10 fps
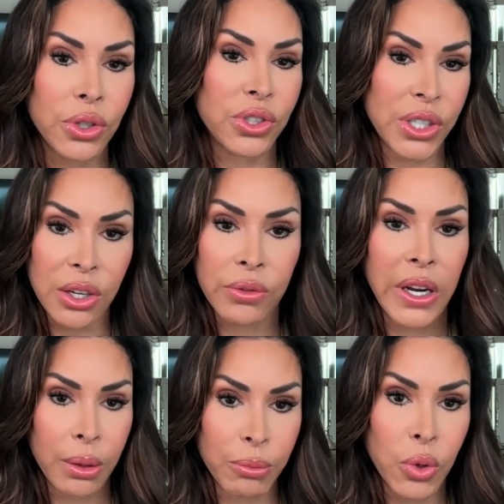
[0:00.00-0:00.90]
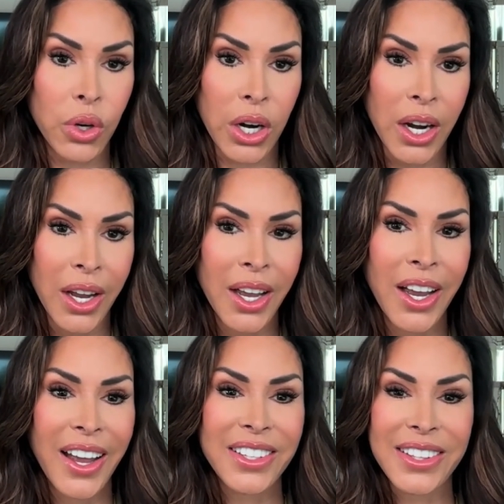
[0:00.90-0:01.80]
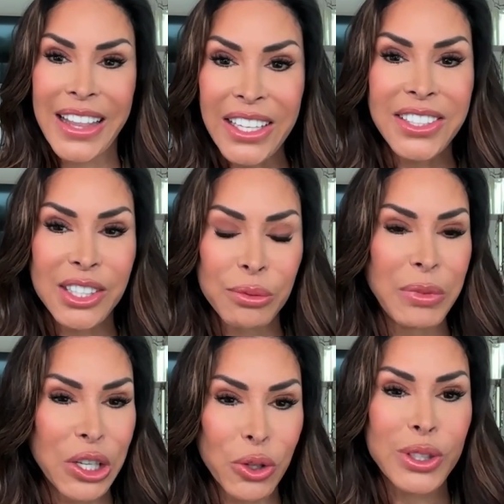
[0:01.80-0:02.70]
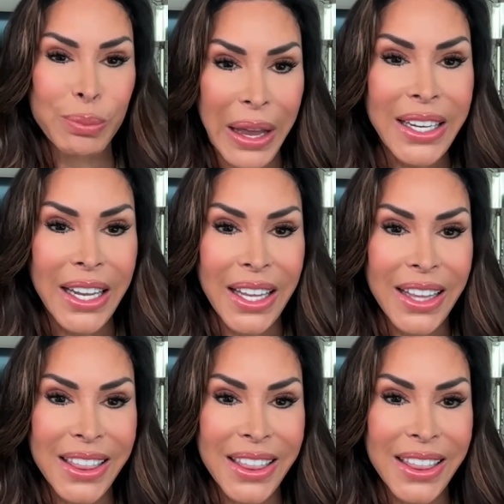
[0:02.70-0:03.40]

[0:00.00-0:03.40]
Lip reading: generating more, that doesn't mean go spend it.